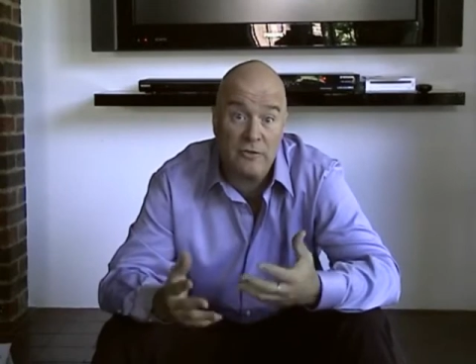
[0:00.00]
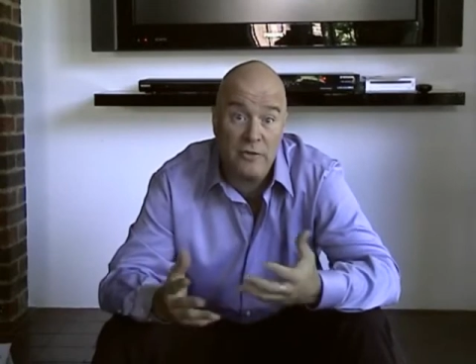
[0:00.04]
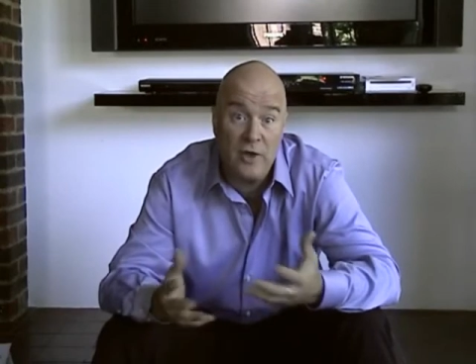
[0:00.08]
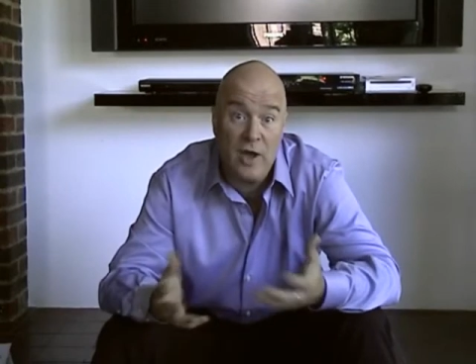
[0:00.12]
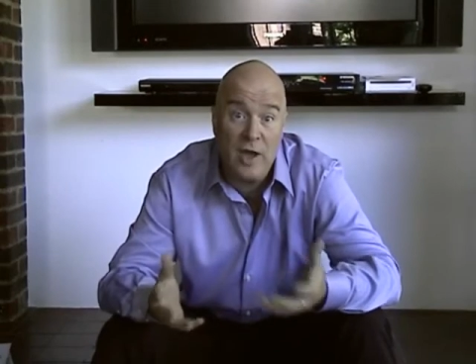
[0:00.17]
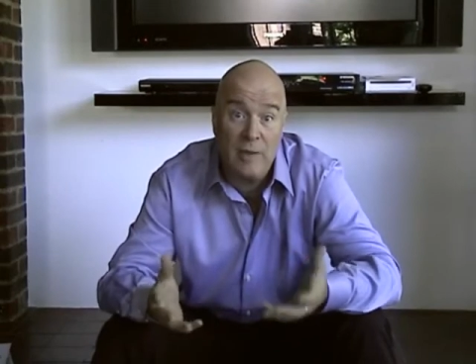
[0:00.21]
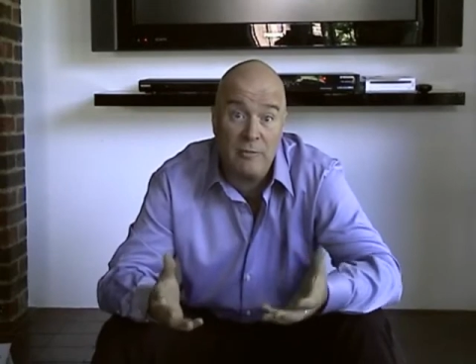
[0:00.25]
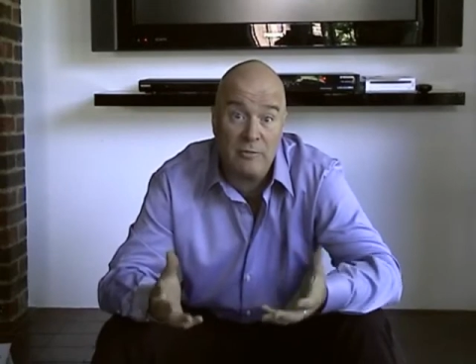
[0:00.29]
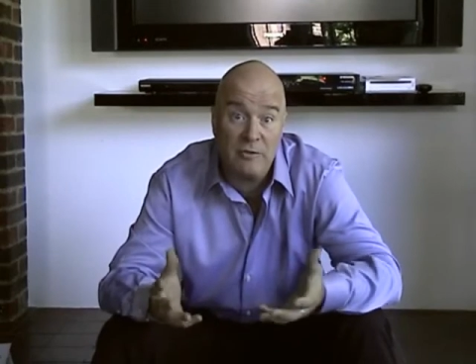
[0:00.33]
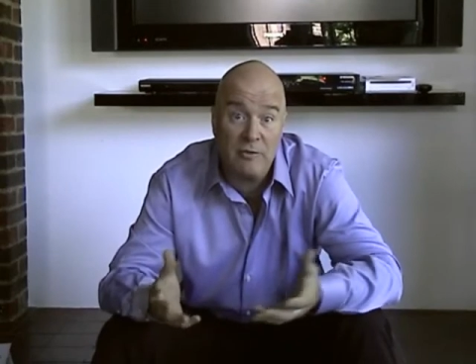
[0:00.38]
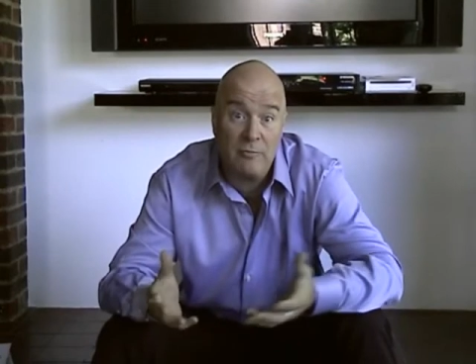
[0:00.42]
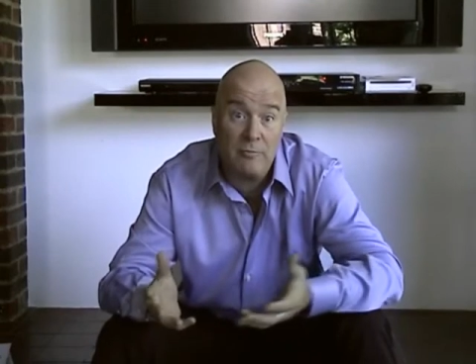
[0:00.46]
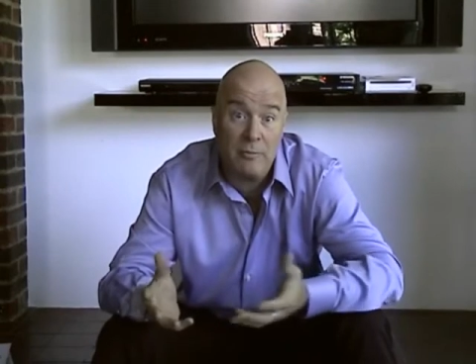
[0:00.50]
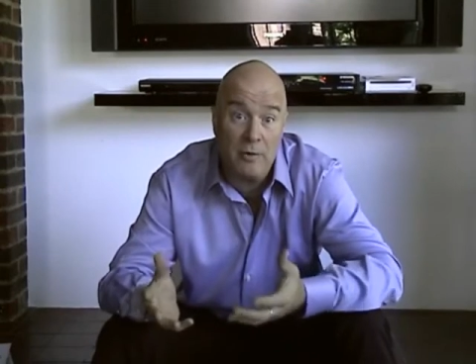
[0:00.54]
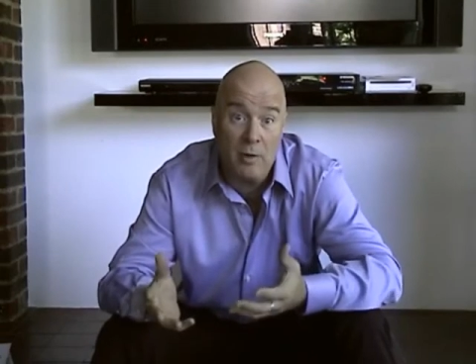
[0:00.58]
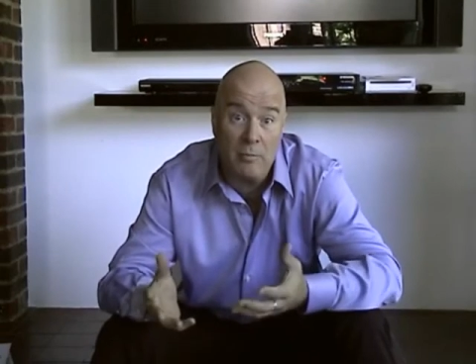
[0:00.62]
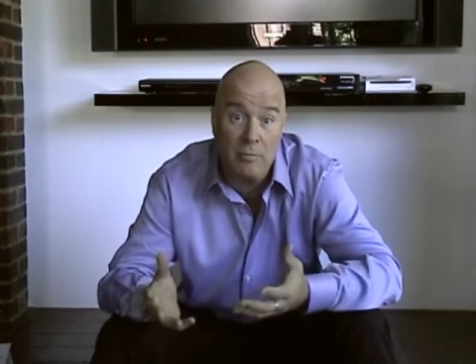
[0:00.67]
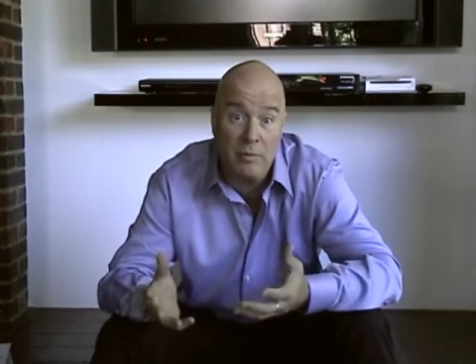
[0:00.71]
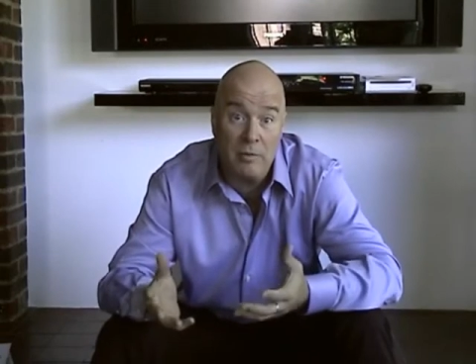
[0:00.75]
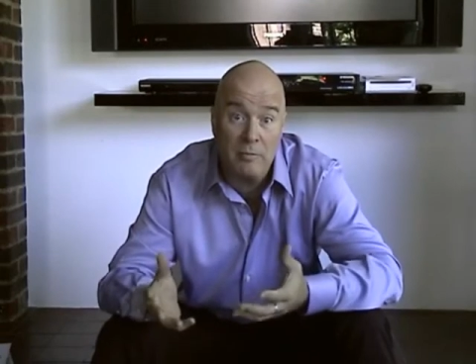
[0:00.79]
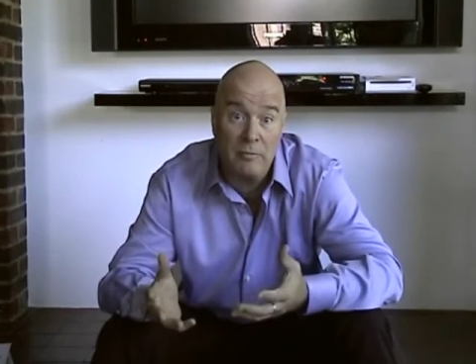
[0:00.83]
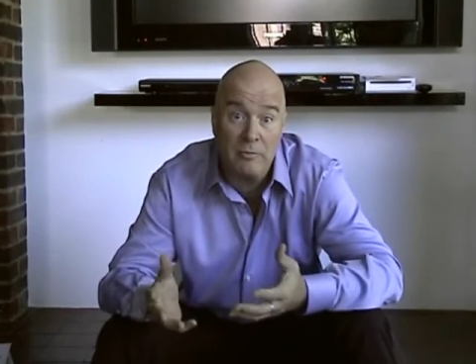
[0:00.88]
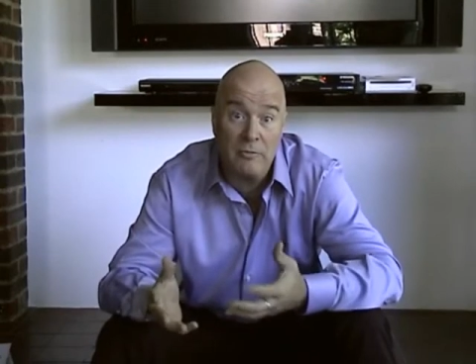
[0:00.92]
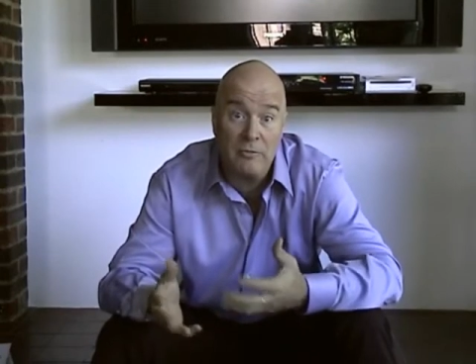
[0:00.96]
types of
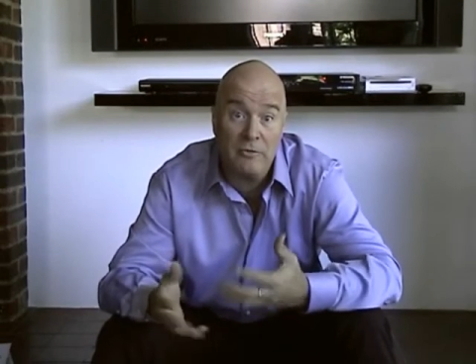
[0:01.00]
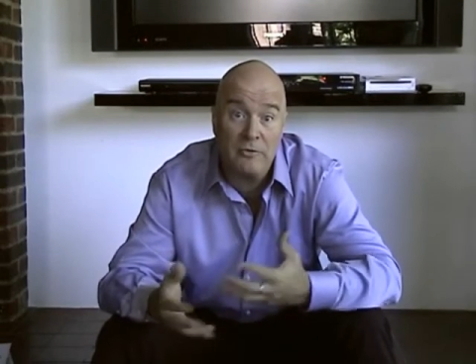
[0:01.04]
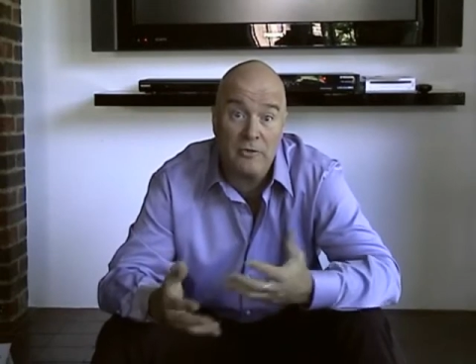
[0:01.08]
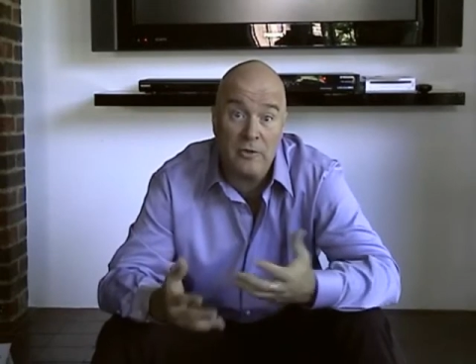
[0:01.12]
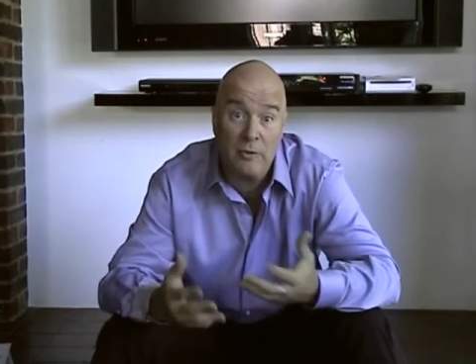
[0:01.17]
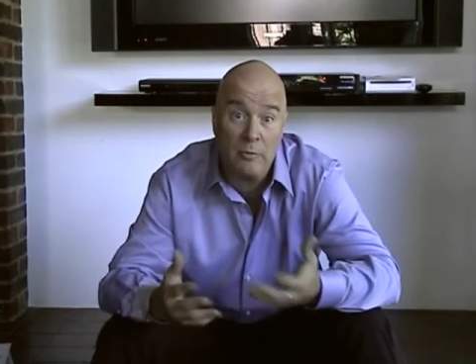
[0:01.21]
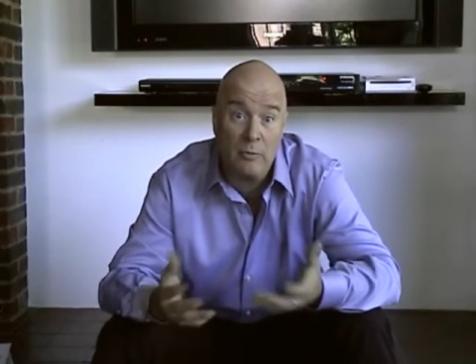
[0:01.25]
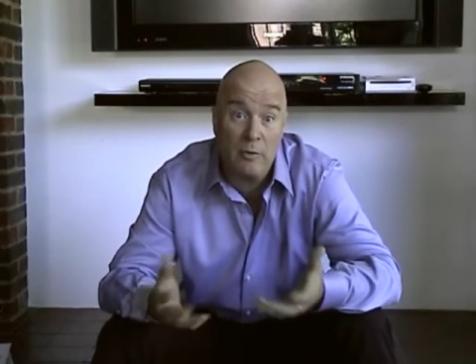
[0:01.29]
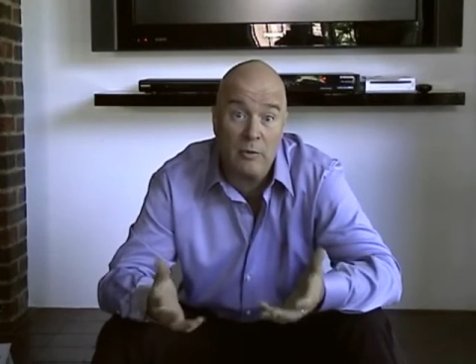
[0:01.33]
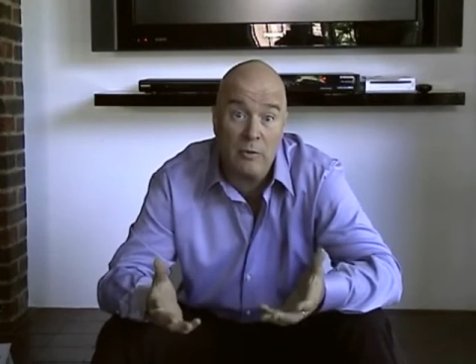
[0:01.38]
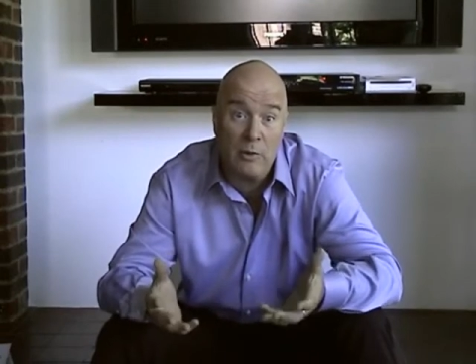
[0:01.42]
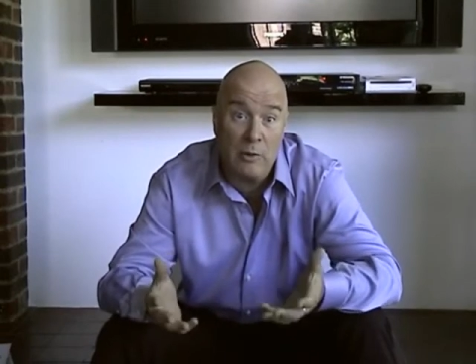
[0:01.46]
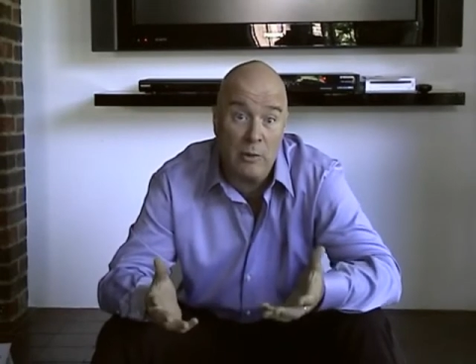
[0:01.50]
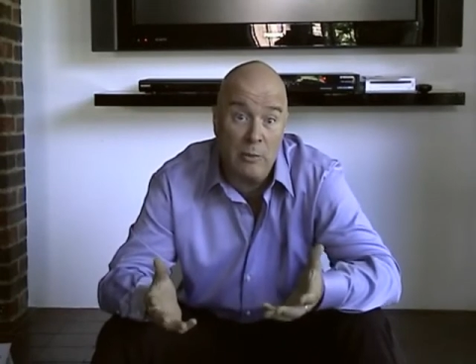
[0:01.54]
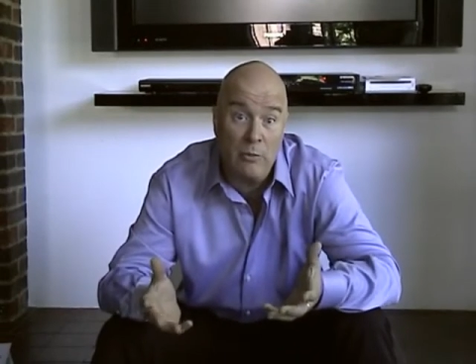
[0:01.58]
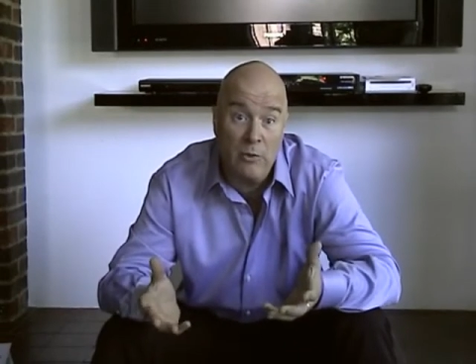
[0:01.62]
problems that we're